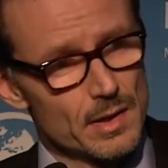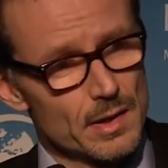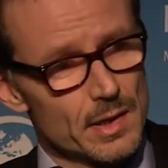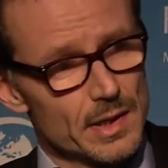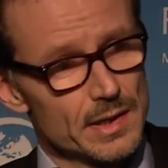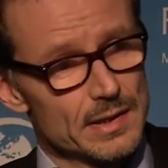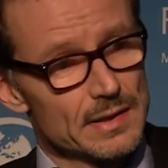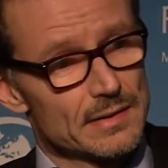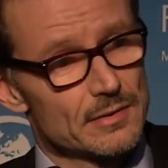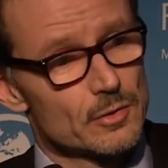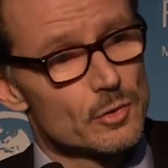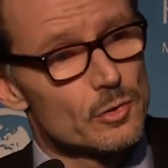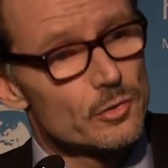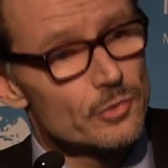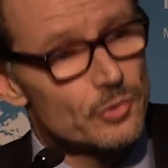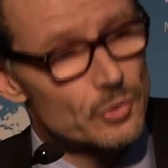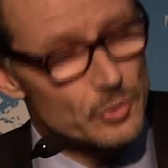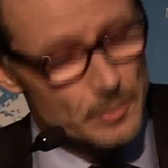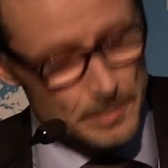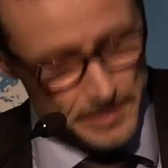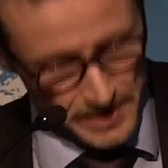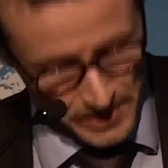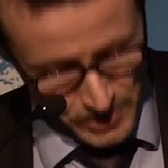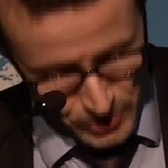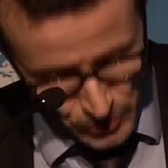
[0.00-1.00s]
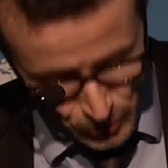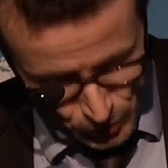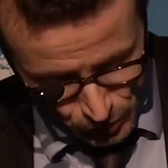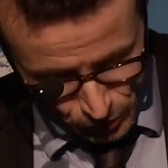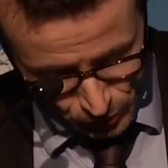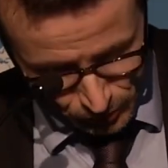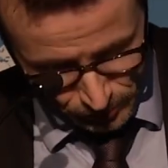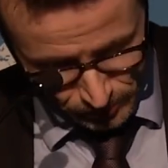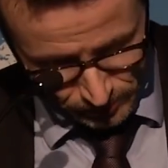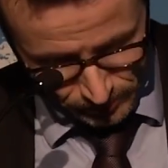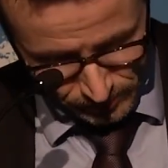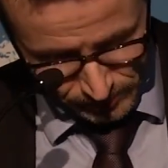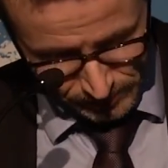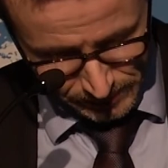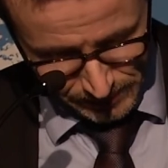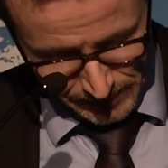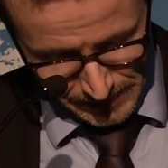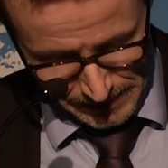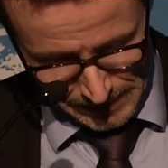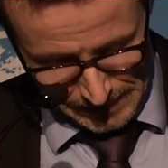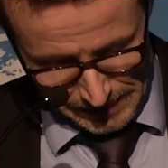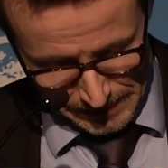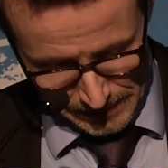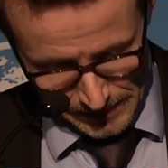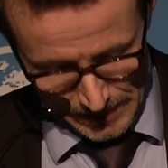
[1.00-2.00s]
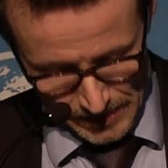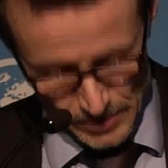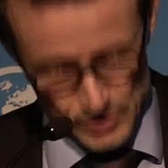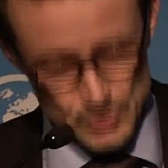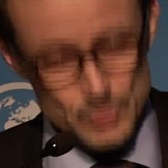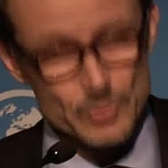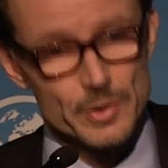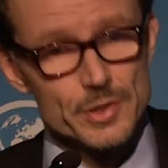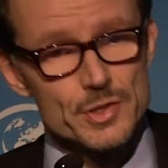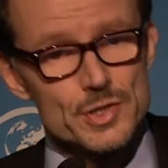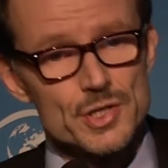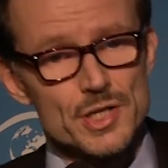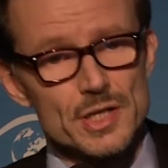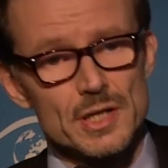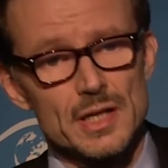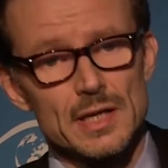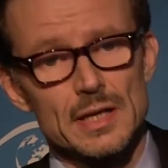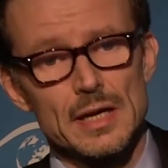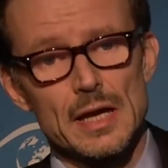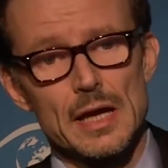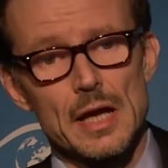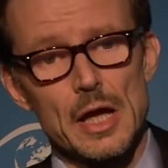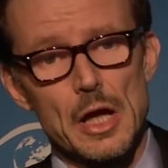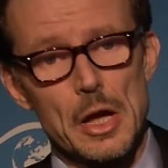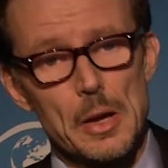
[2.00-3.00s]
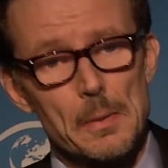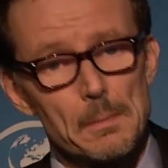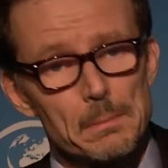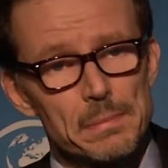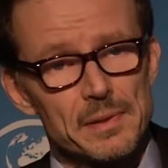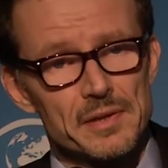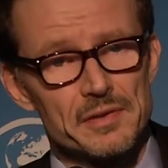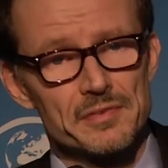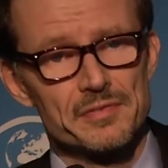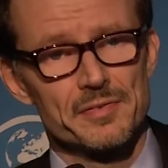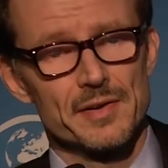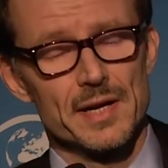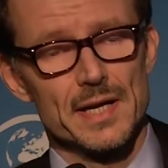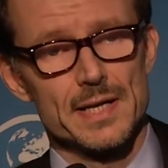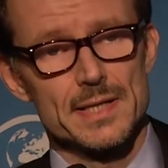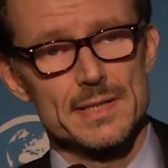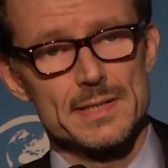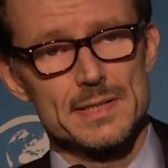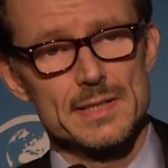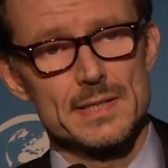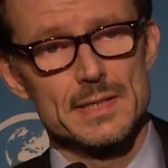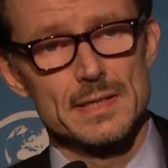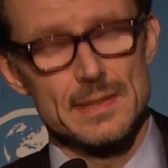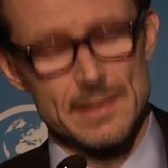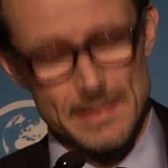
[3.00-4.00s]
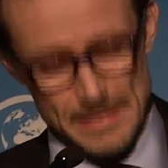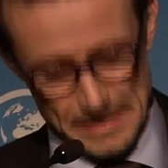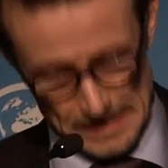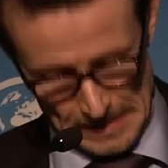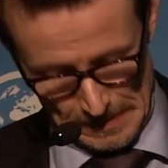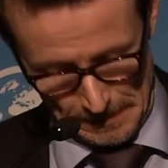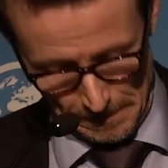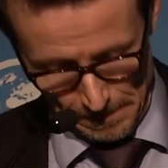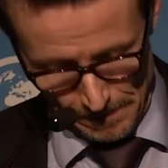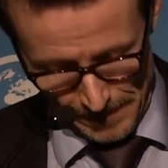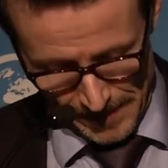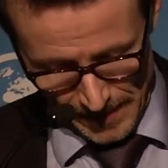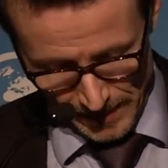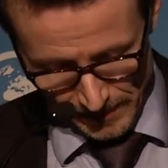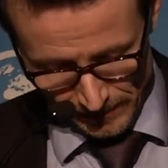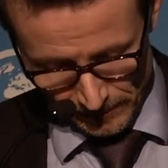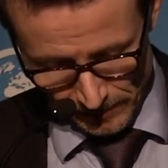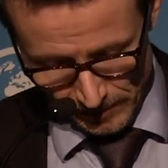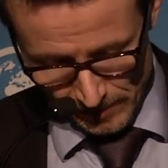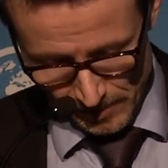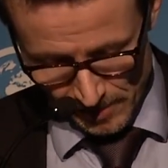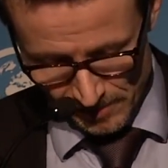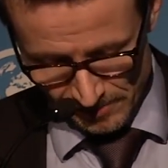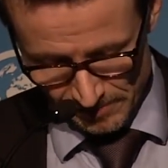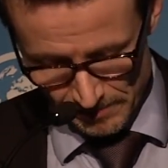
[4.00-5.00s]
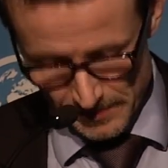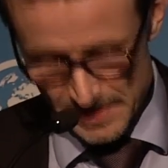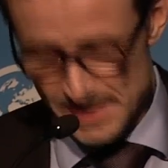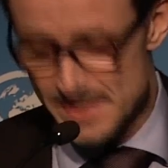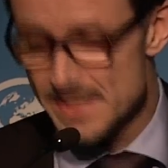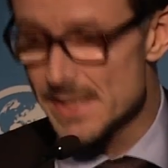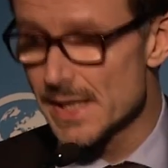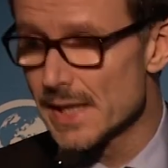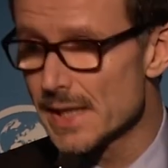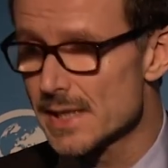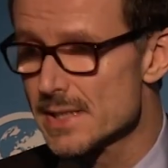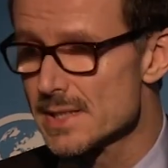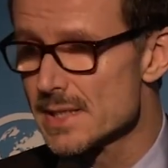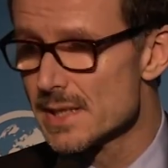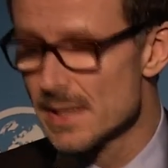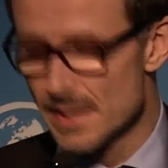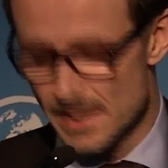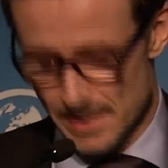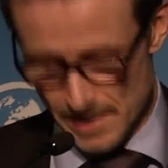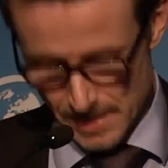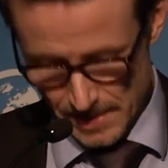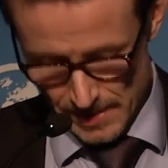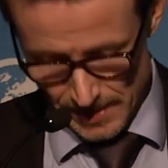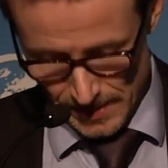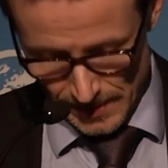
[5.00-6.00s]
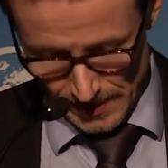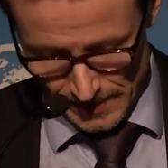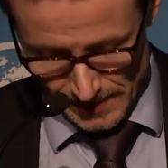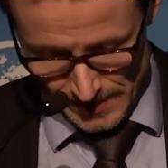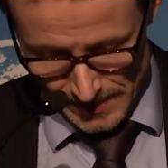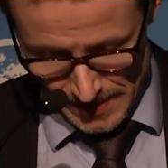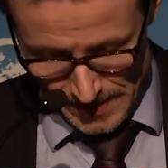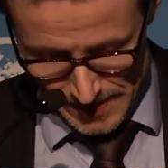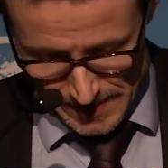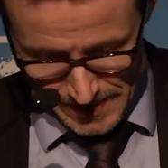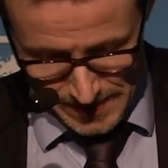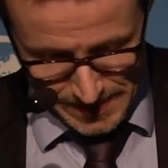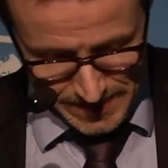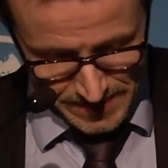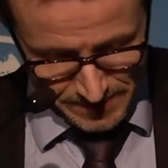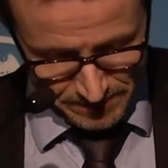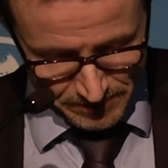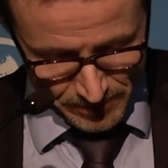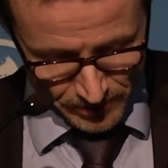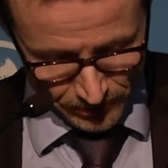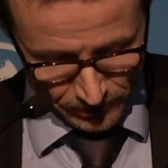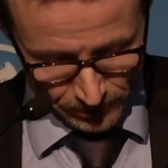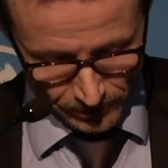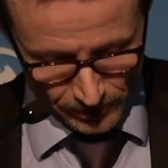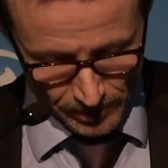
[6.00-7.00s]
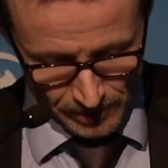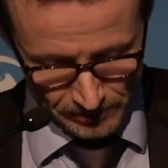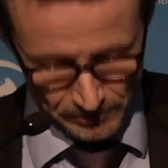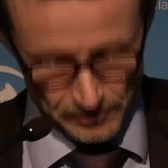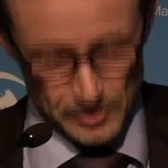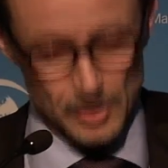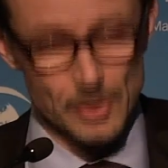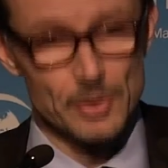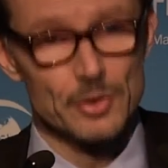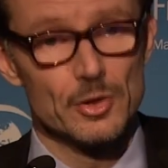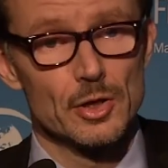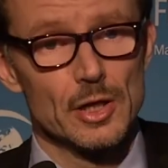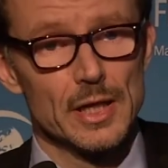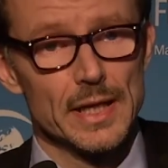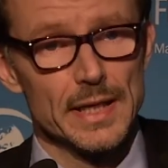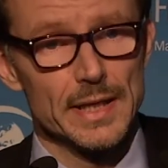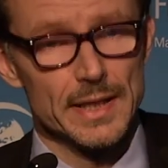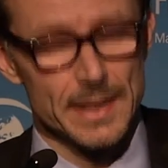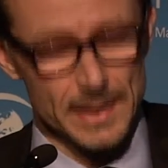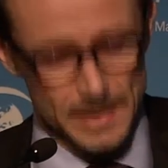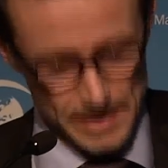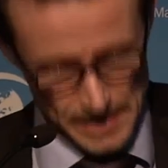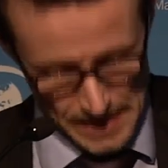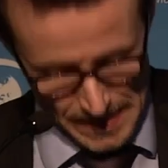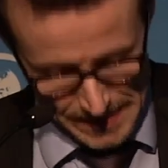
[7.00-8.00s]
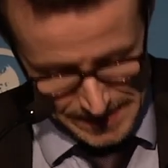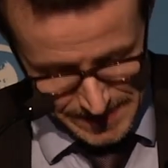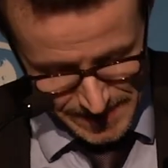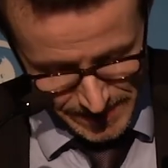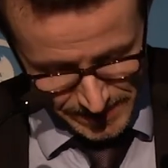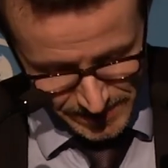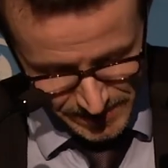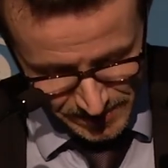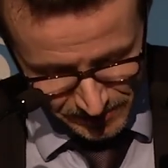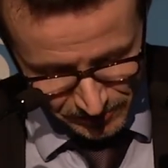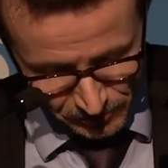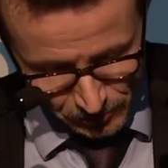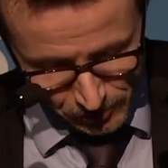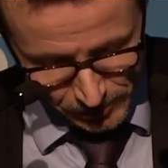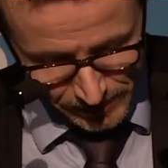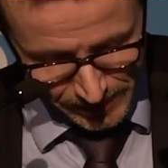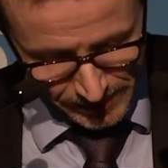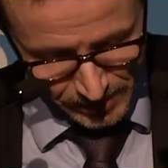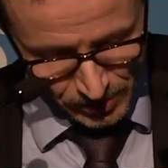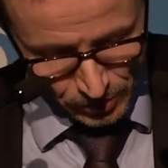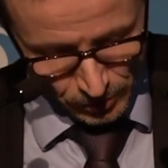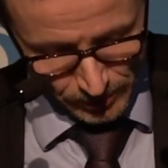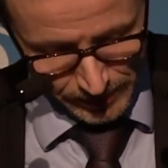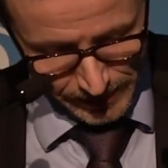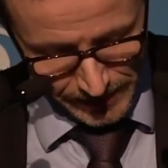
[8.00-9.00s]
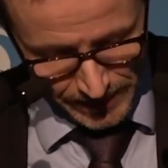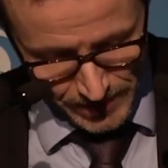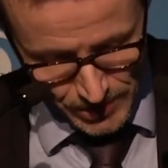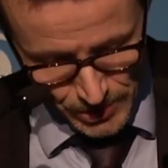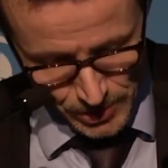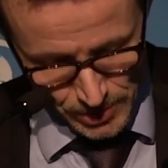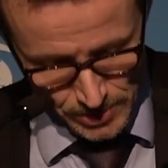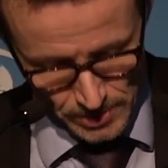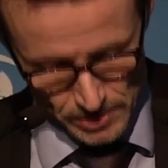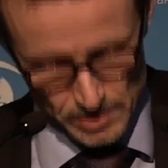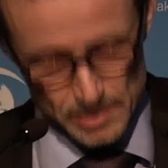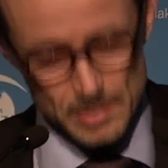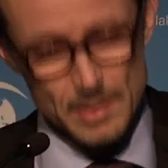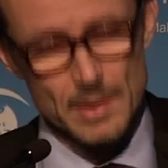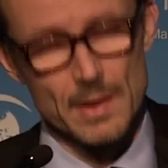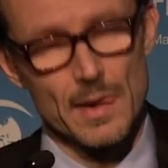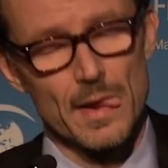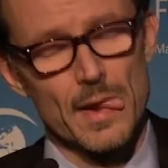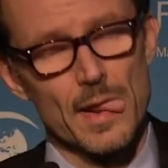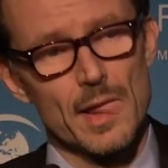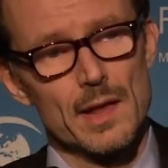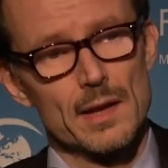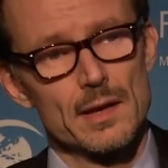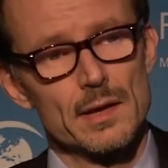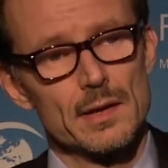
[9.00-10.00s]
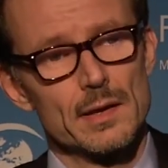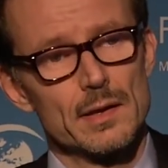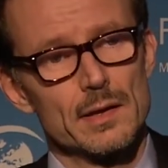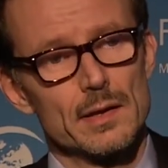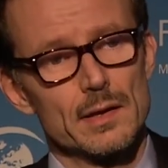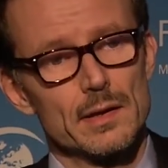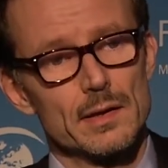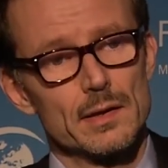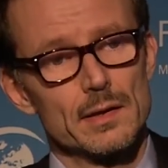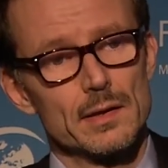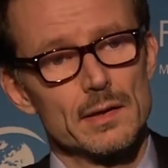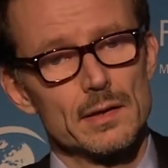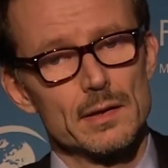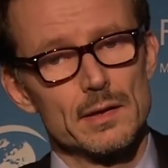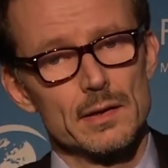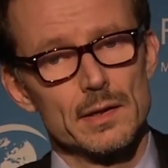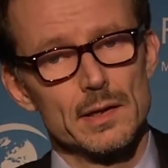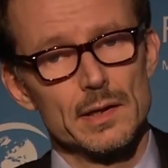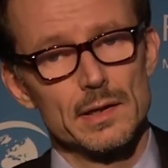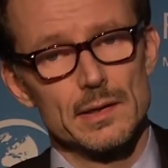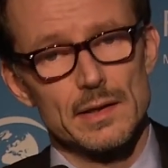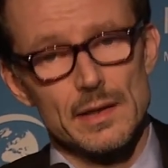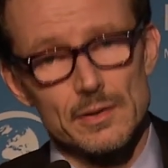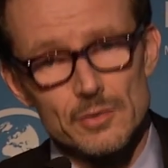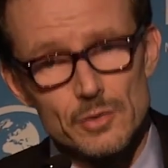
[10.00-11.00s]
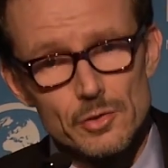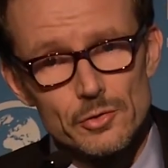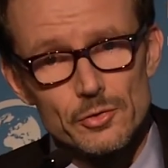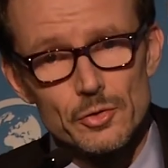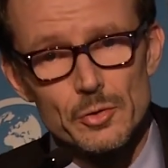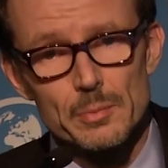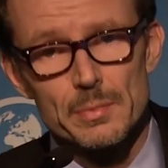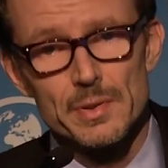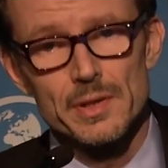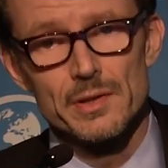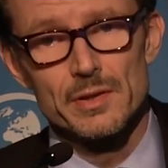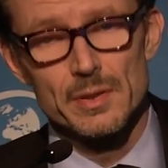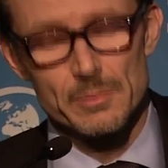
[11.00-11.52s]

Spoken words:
It has also been shown that tranching amplifies the impact of mistakes in the assessment of underlying asset default and correlation. It has also been